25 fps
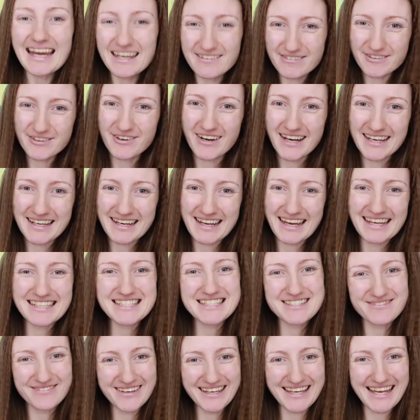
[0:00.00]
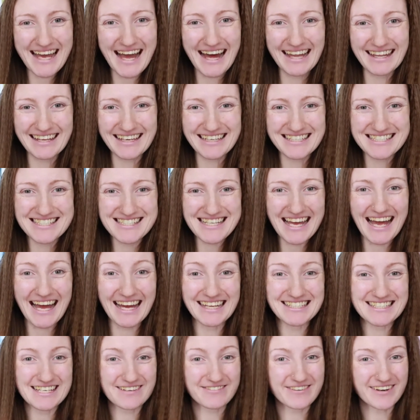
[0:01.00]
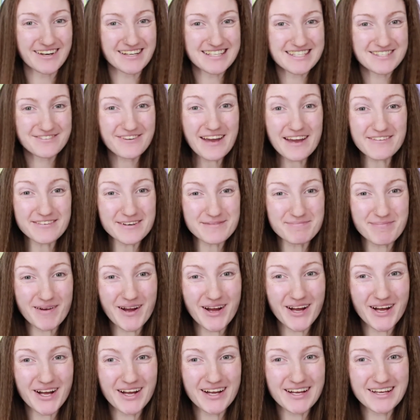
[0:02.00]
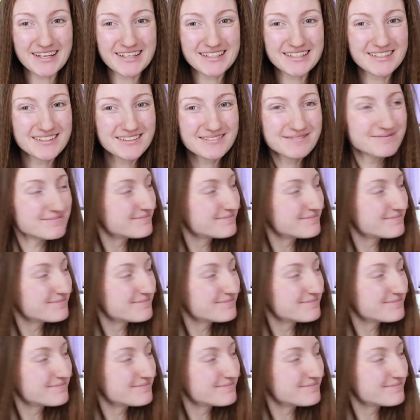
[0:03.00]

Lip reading: Hey everyone, it's me, Alex, and everyone's favourite bird,